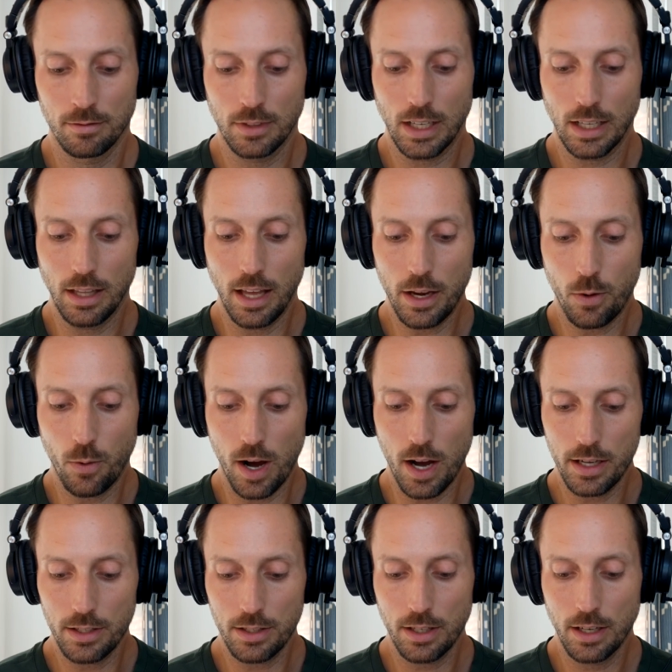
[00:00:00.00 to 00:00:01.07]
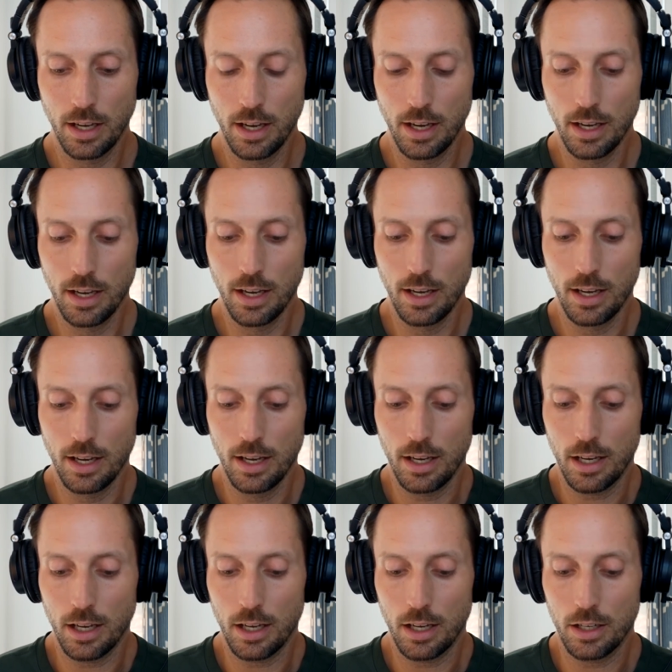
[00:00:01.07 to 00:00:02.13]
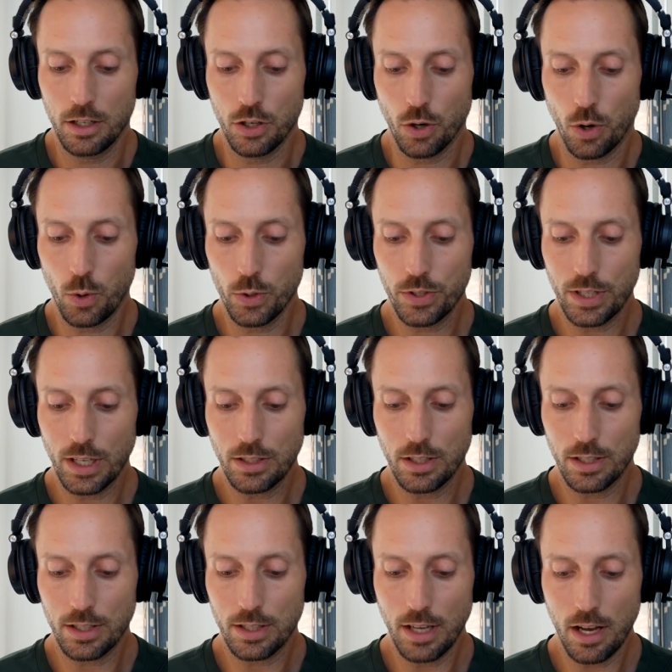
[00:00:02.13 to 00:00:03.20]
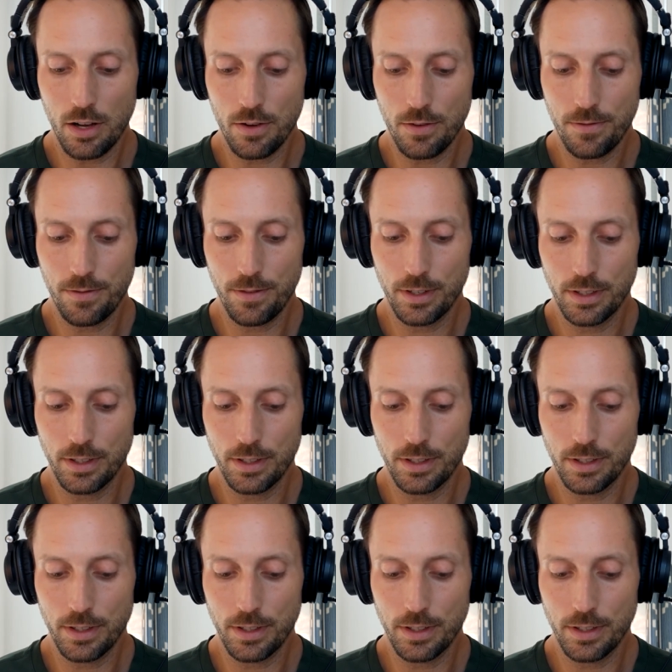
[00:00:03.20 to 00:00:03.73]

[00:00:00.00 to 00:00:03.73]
Likewise, your whole sense of self,